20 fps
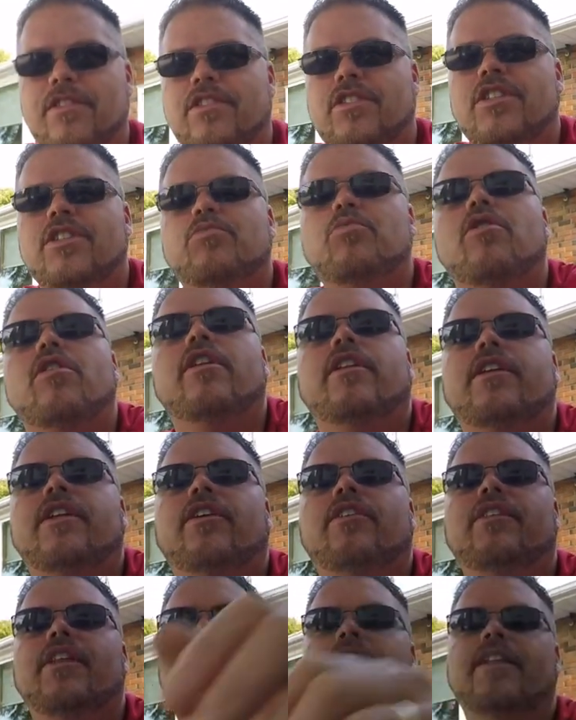Just want to
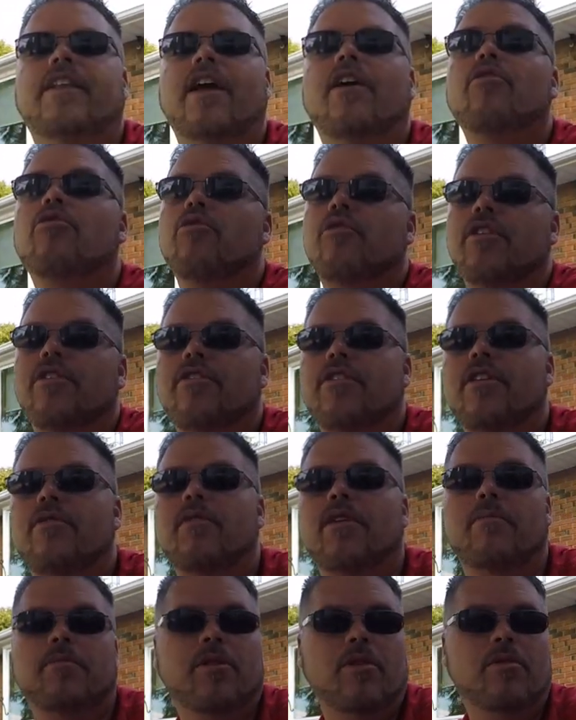tilt that down so you see
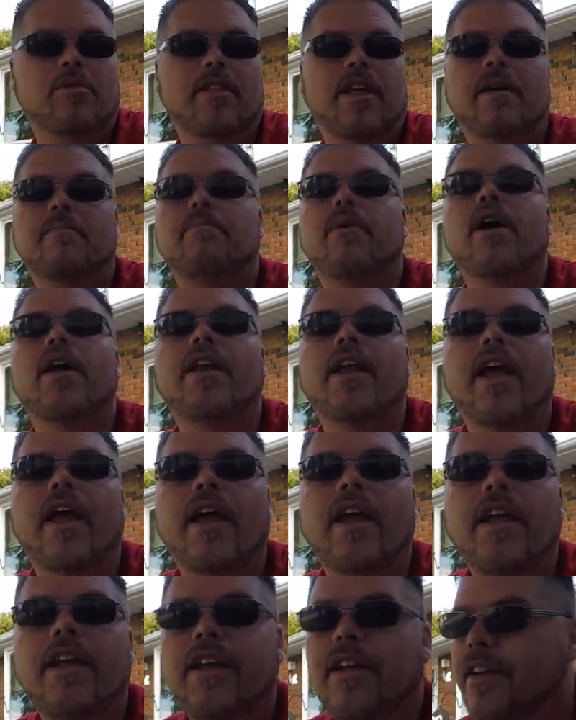what I'm doing with that butt,
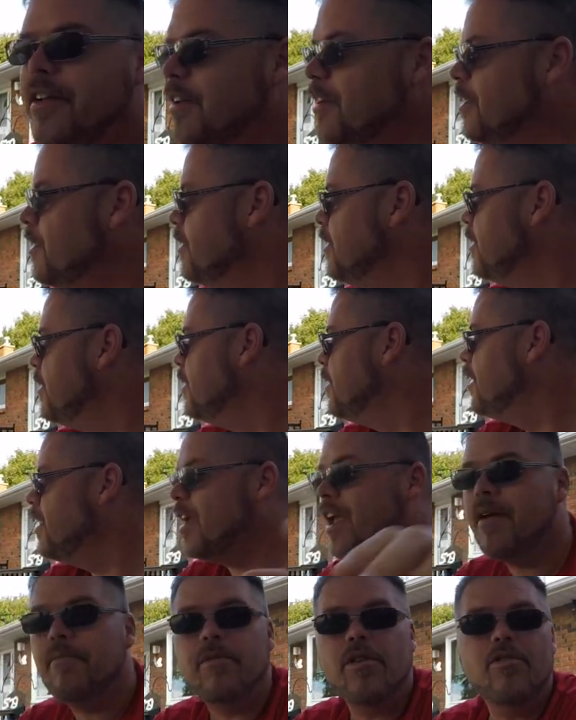eh?
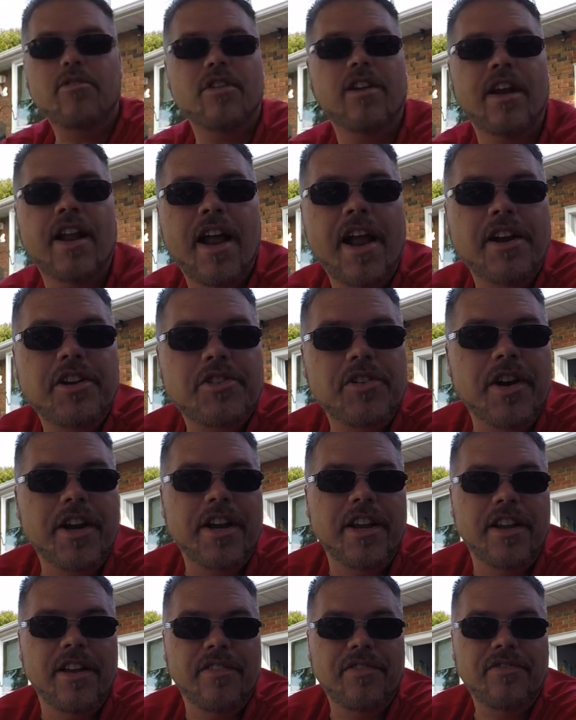I am using an ashtray. Can you